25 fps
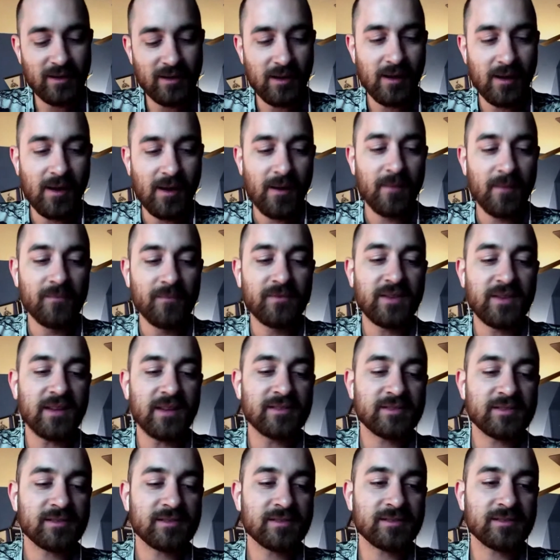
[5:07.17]
I need
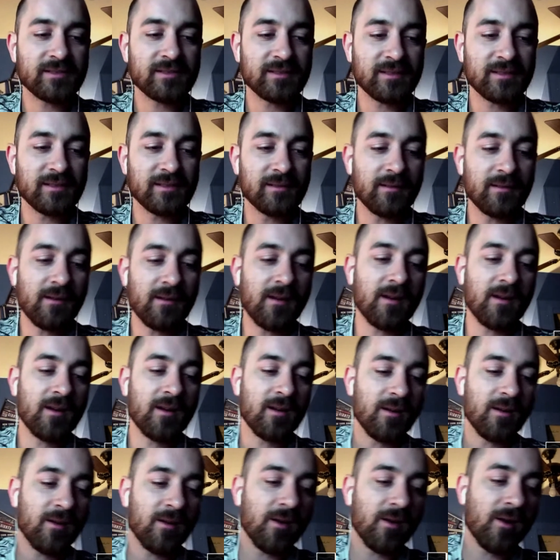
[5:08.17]
to so
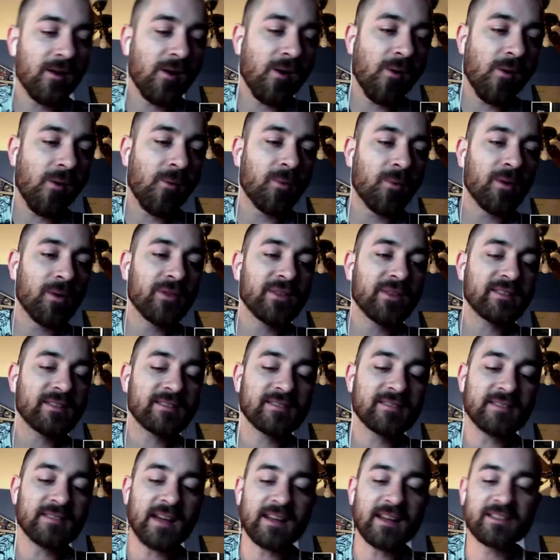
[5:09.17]
bad. well, this
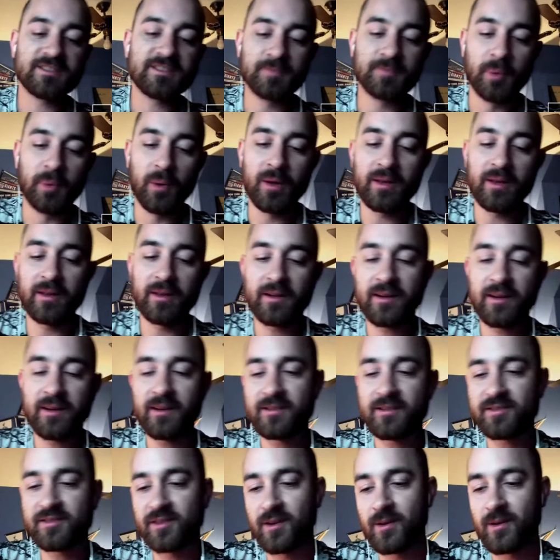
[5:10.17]
is not a spoiler,
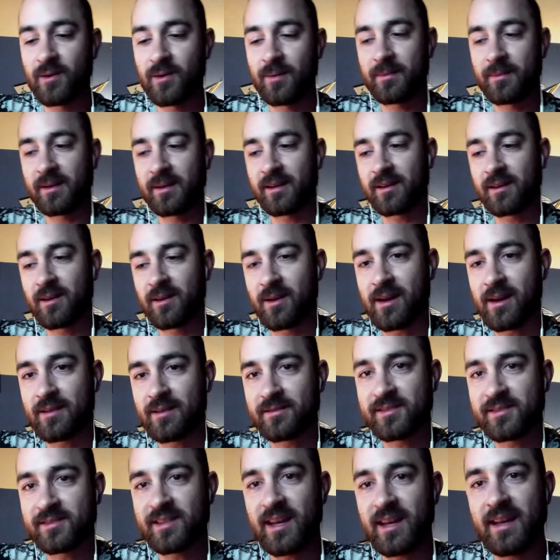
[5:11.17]
so I'm gonna go out
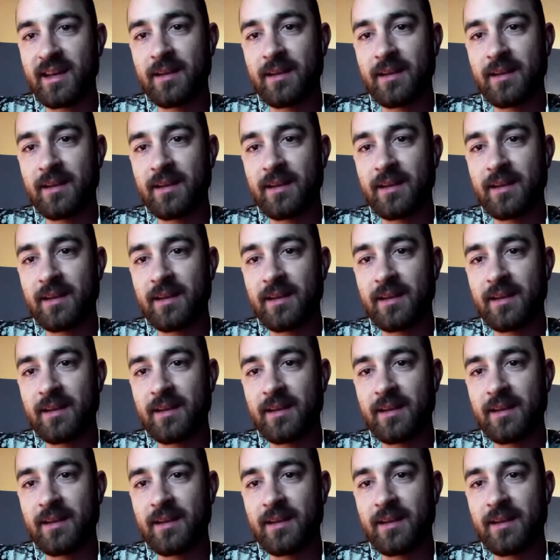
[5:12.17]
and say